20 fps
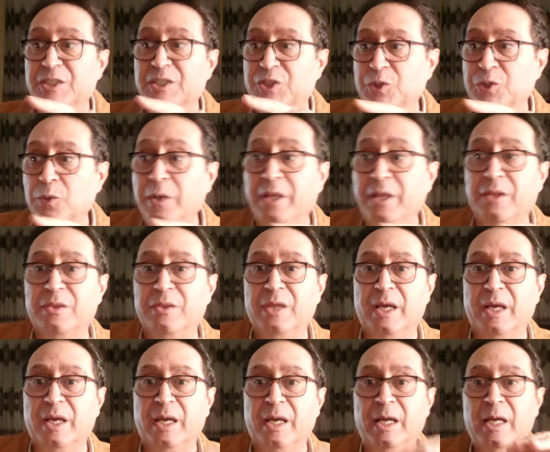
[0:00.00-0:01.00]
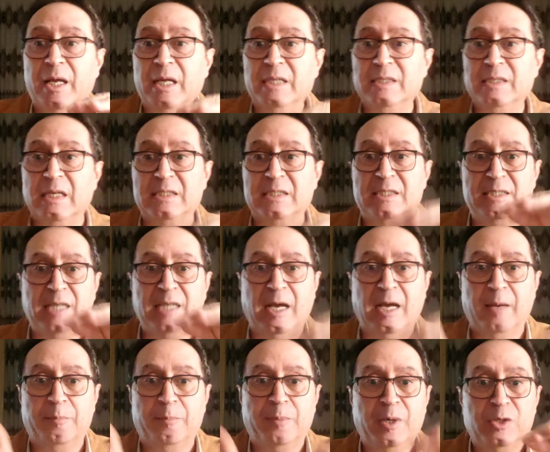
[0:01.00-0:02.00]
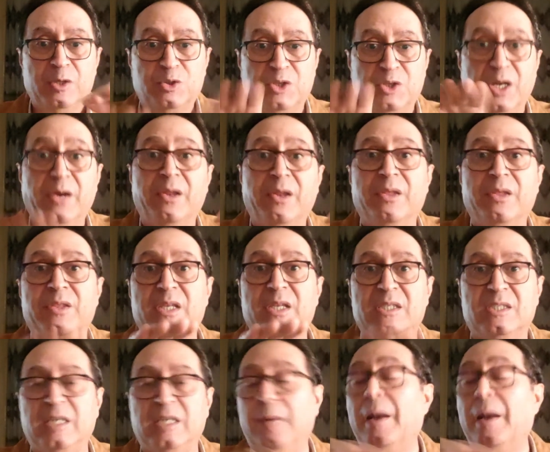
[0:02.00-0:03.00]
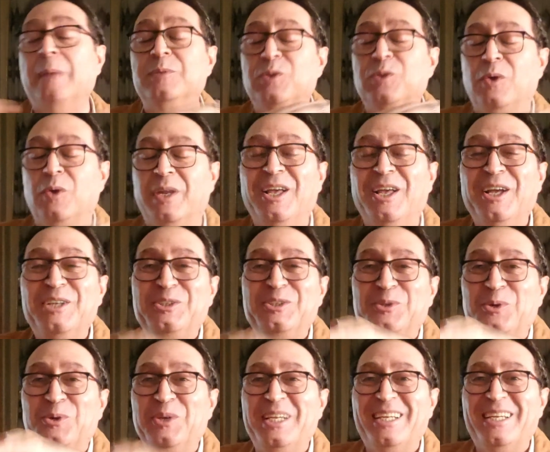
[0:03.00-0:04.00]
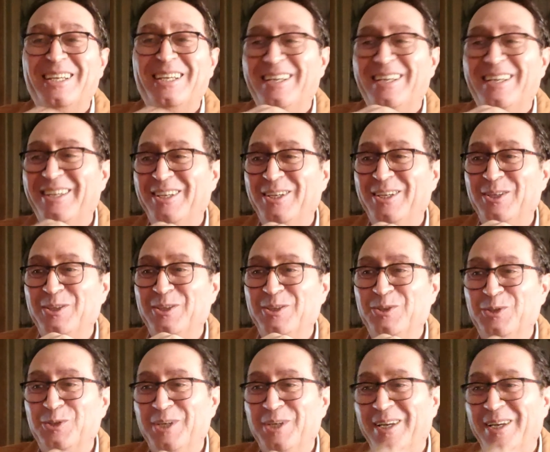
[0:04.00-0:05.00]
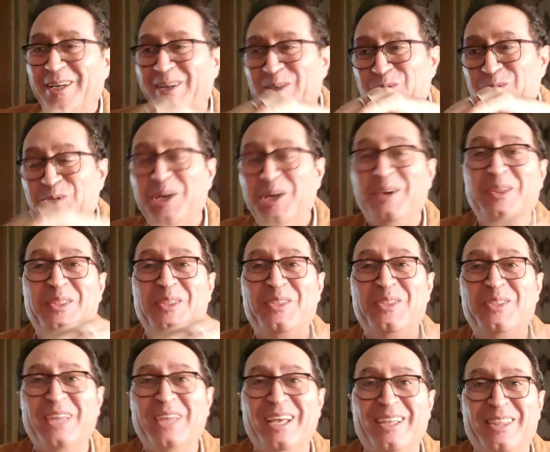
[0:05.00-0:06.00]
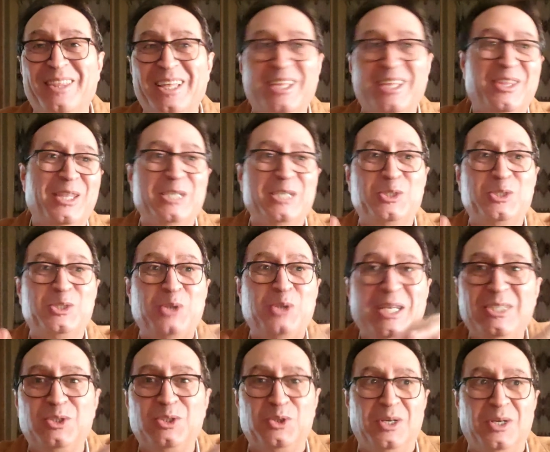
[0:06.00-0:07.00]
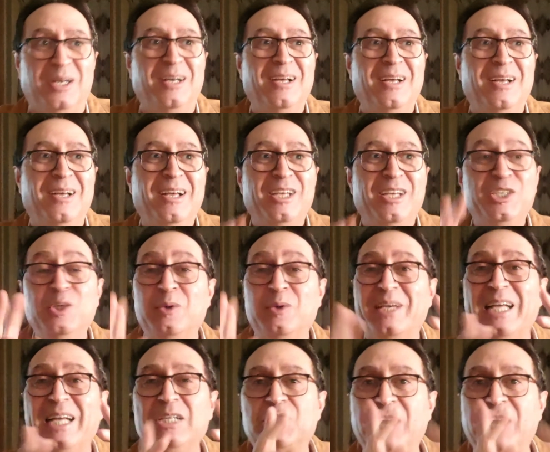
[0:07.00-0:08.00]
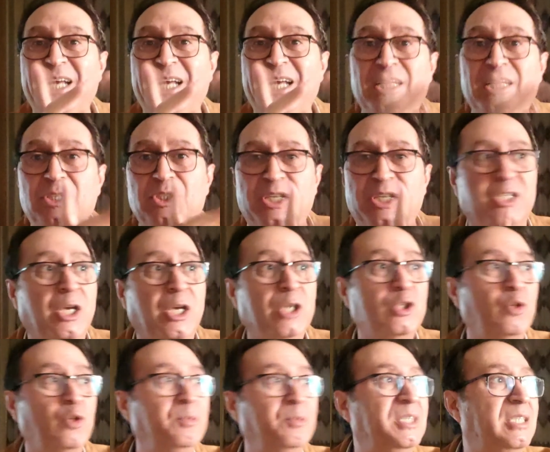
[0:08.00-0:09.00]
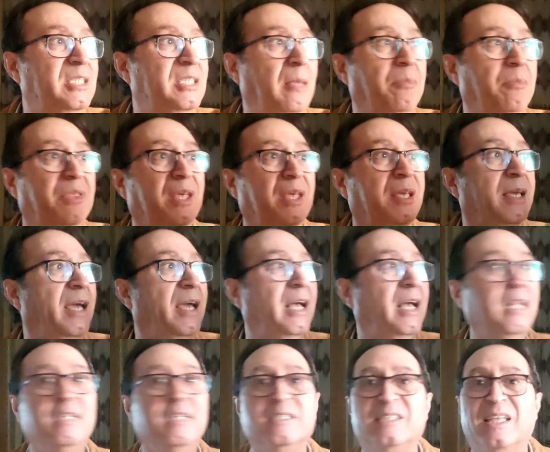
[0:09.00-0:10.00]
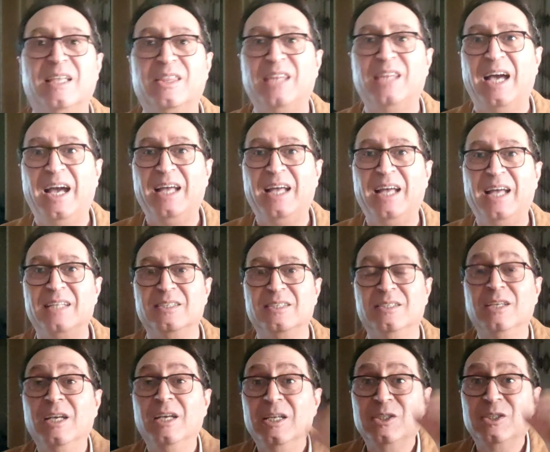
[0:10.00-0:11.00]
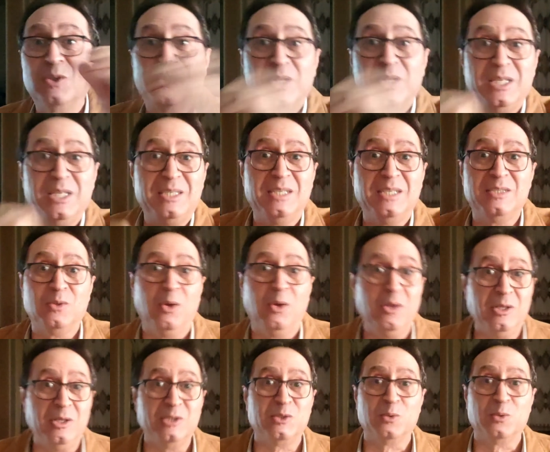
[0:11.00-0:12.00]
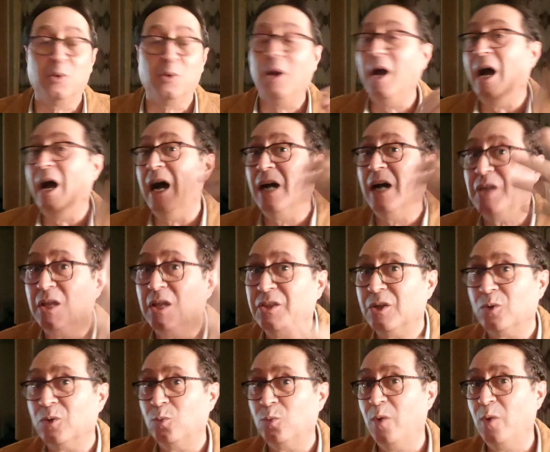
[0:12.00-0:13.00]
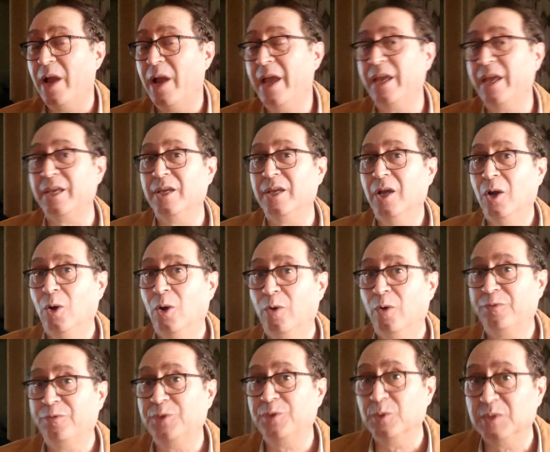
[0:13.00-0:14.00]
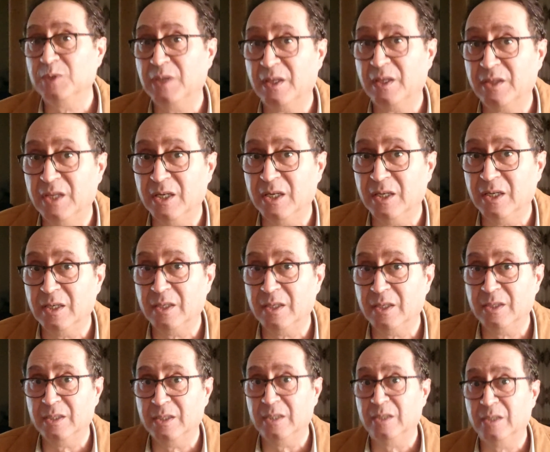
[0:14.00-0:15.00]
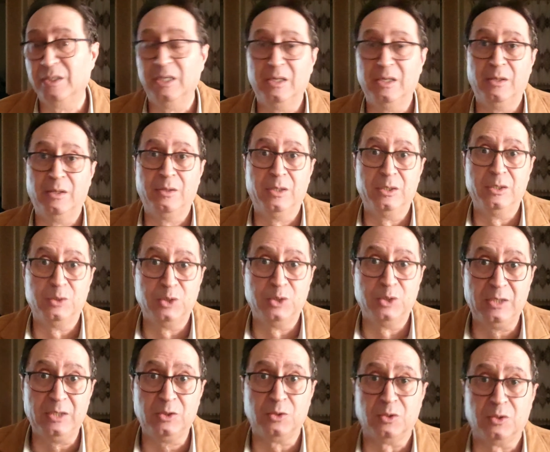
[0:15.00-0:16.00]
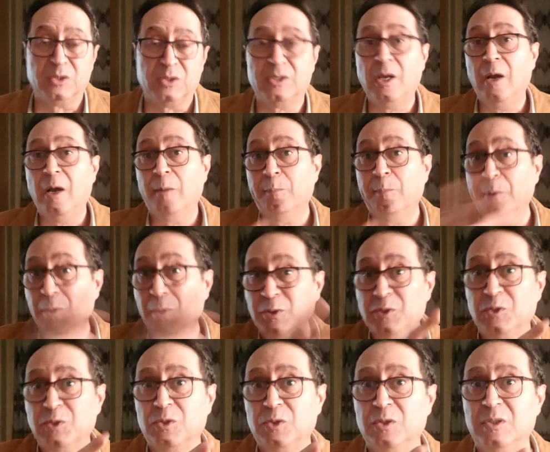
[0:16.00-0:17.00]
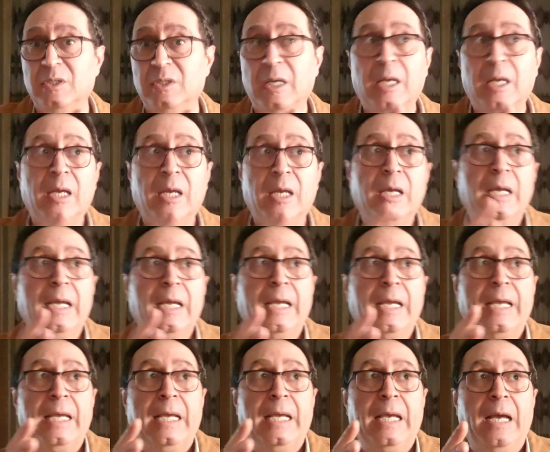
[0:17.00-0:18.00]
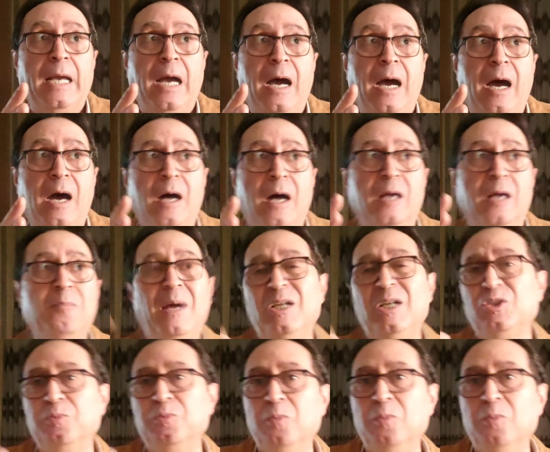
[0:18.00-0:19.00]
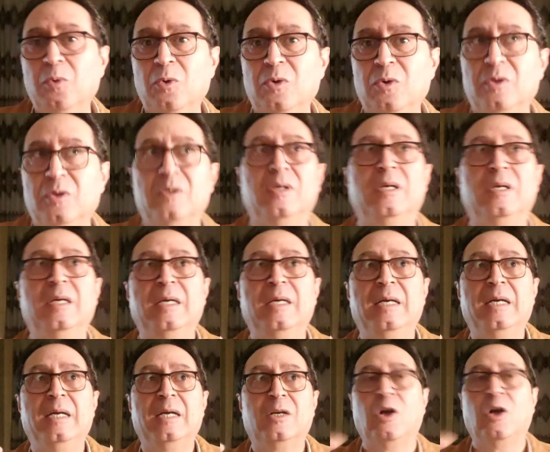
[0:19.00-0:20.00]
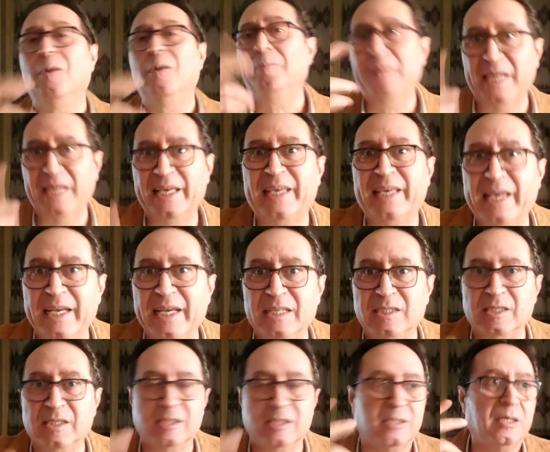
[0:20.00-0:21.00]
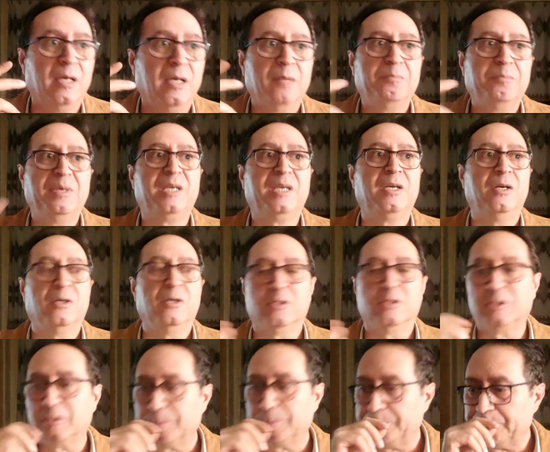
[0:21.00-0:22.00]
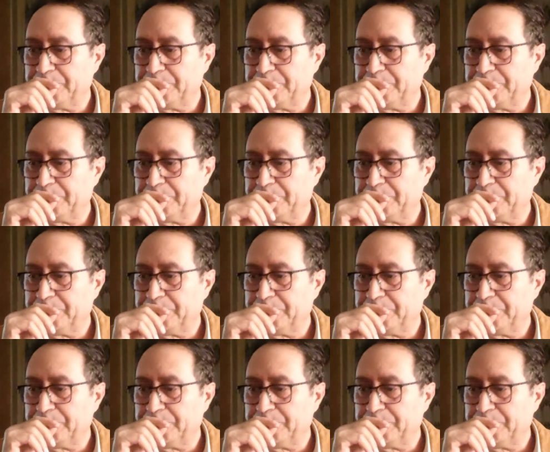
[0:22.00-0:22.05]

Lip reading: during the step, sharing the step, during sharing the gesture, you can change it to be something else in the end. So this is also another way of using the gestures. Postures are much more complicated, because